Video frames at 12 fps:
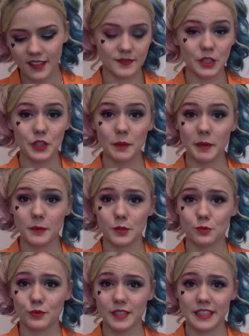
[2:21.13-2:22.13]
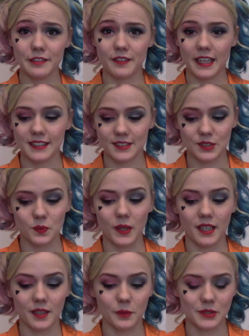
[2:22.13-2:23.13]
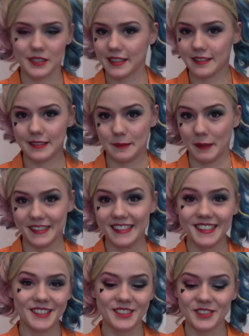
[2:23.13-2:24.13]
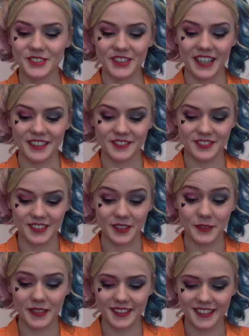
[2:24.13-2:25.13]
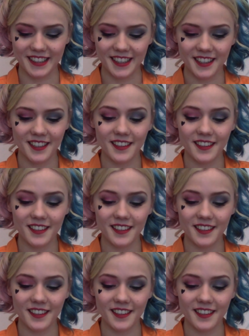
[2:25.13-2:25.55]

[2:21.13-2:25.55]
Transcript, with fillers: The shipping was really fast as well, I wasn't expected to arrive that quickly.